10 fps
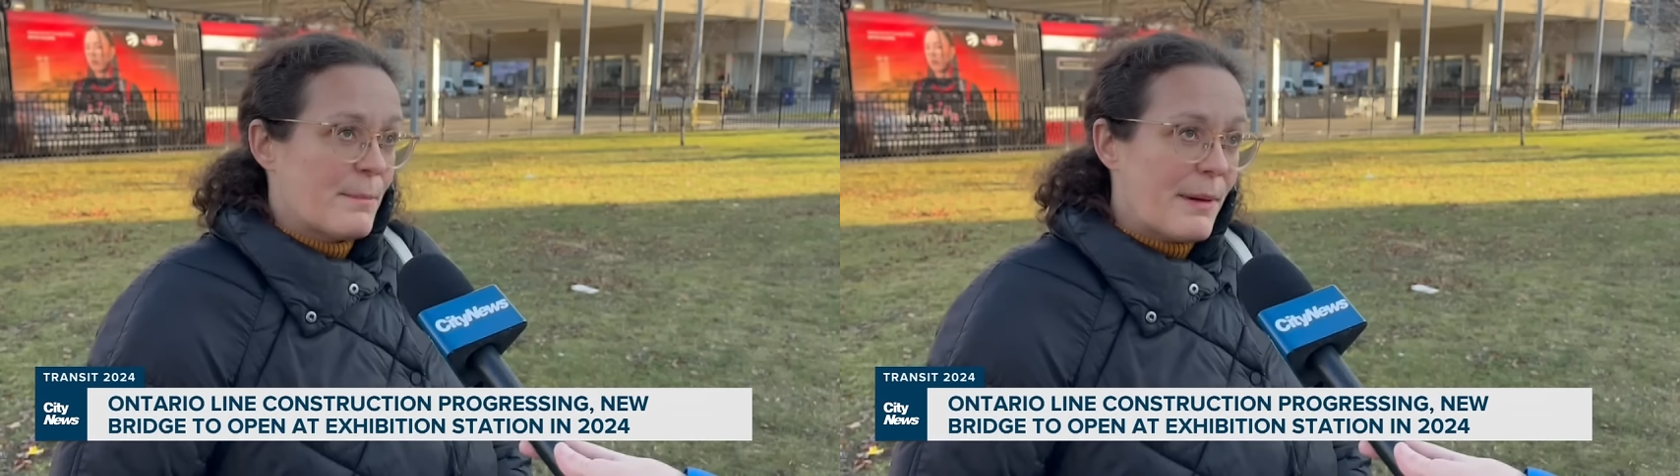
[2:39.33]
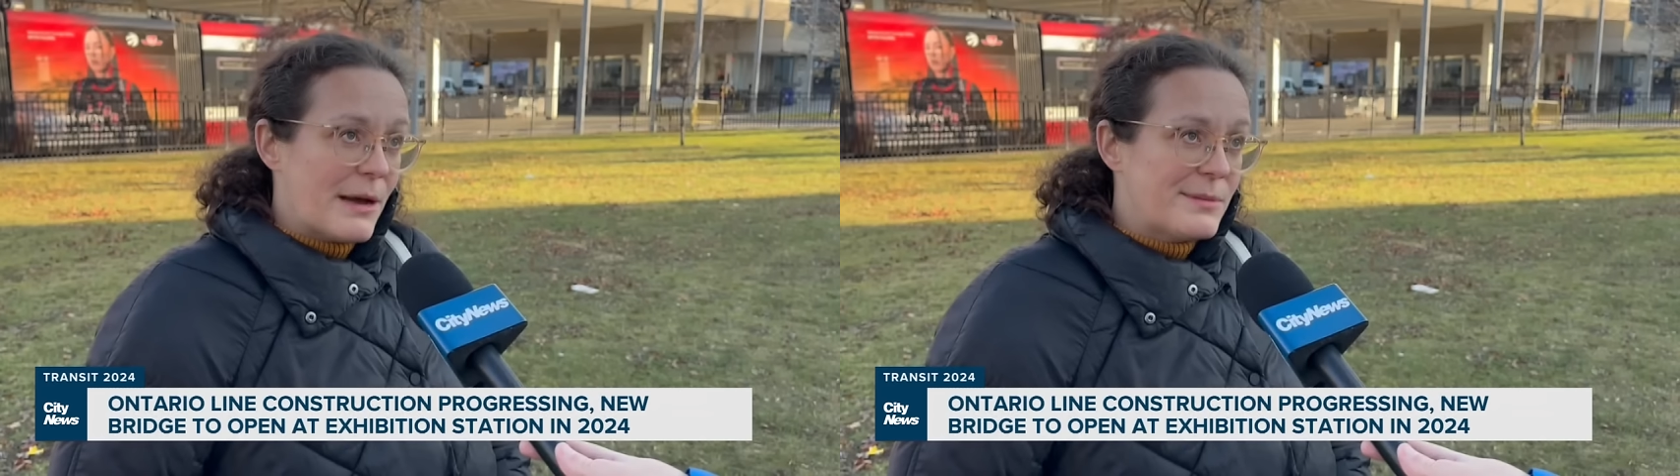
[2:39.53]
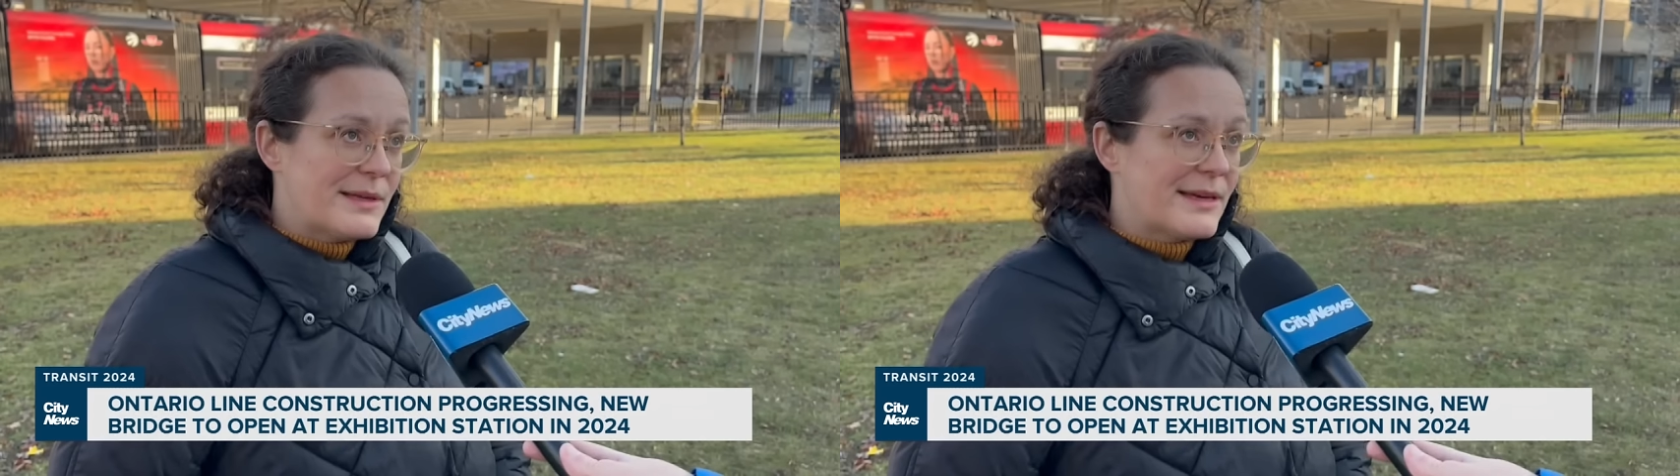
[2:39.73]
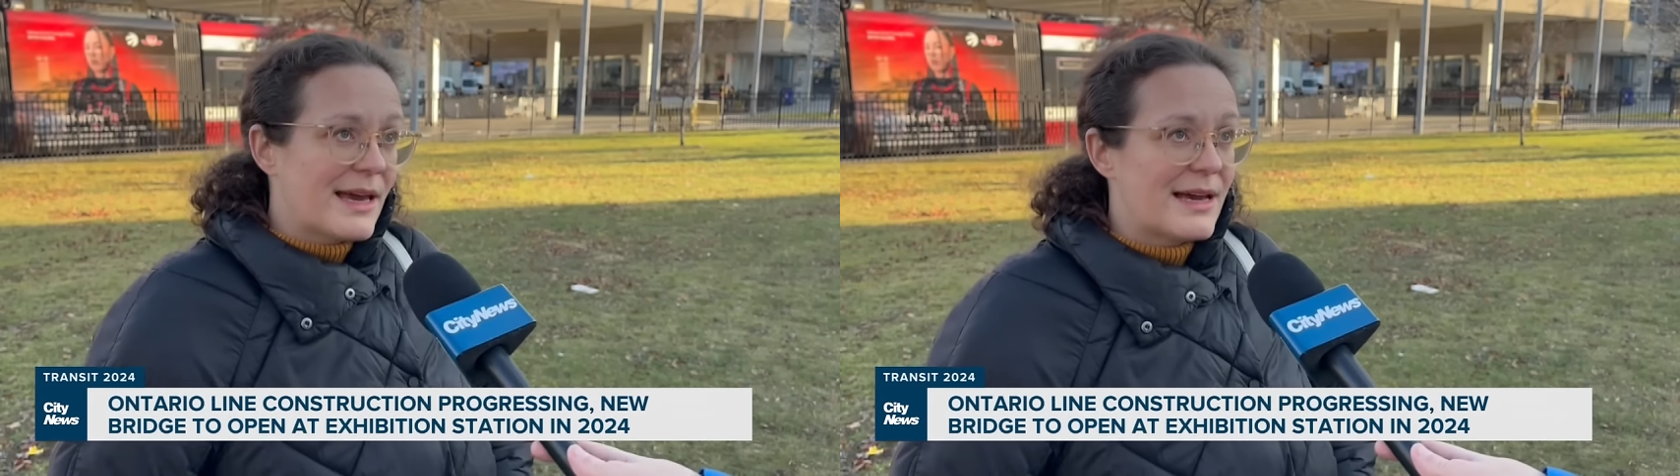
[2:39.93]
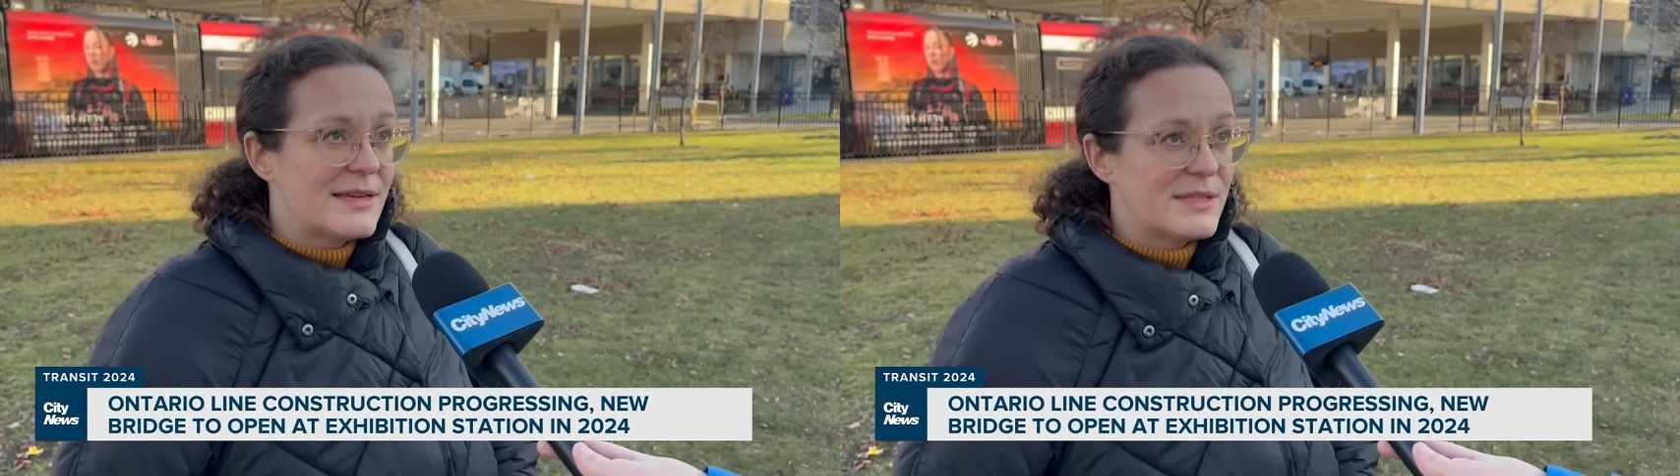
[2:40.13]
public
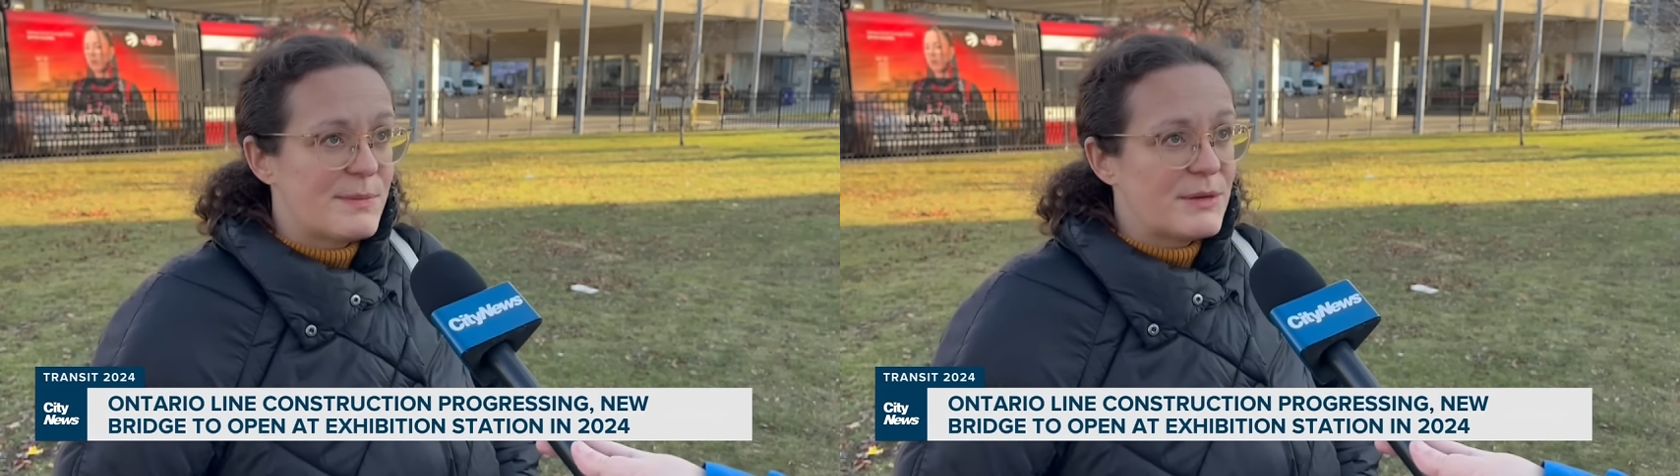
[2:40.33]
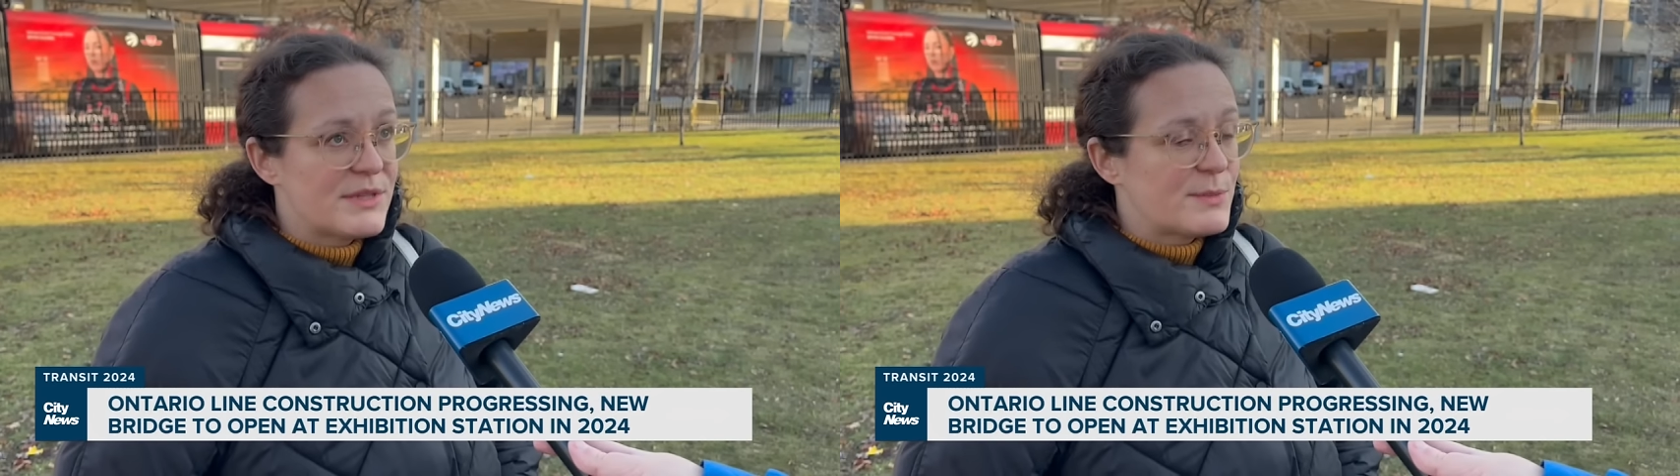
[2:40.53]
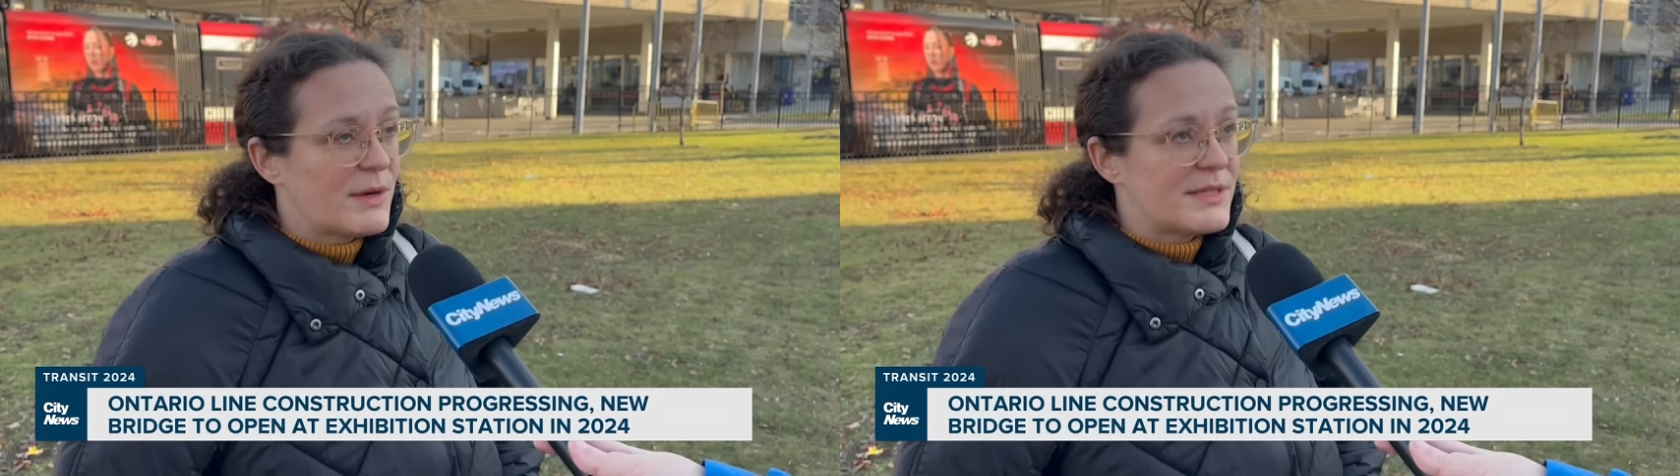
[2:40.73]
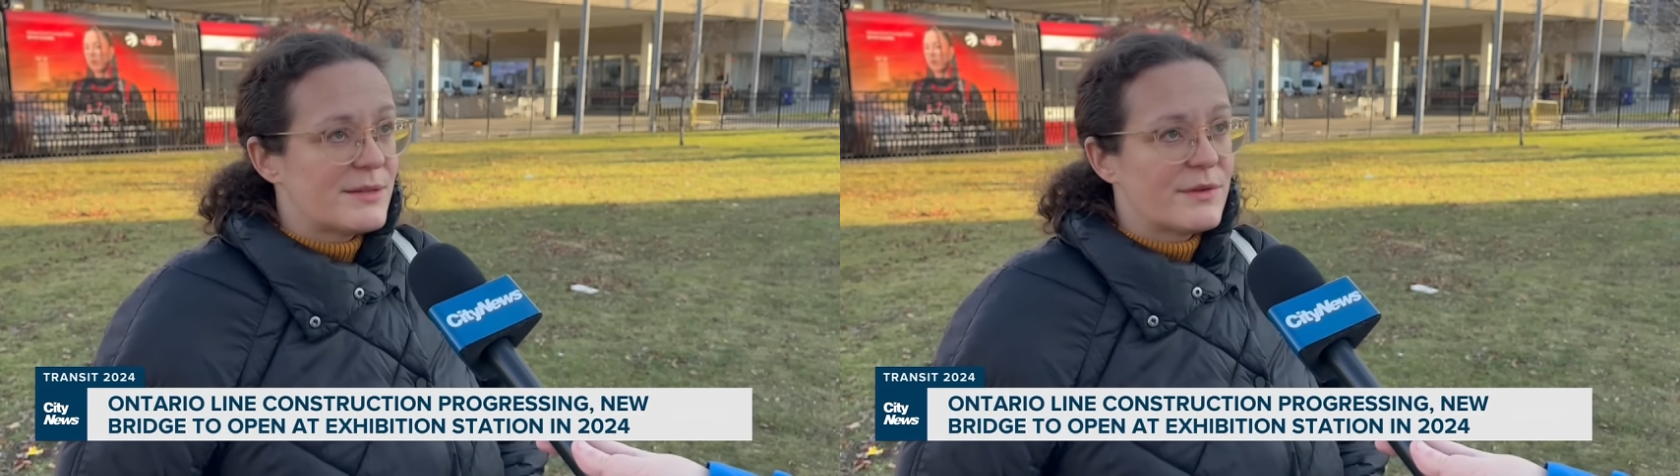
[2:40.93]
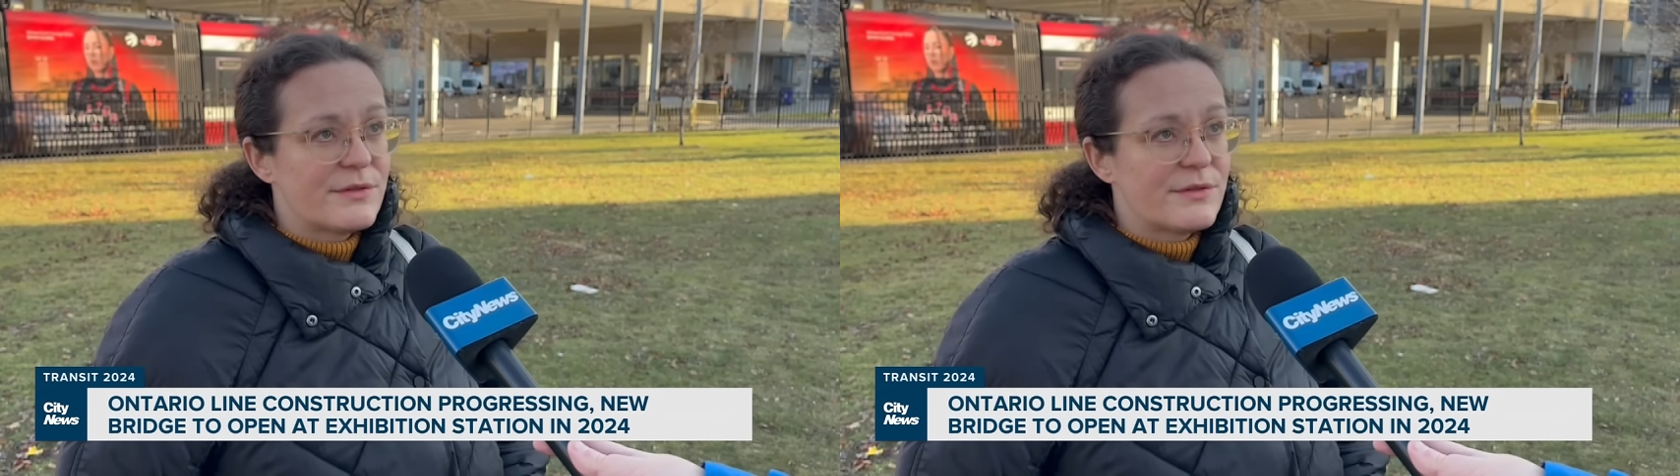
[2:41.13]
has been responsible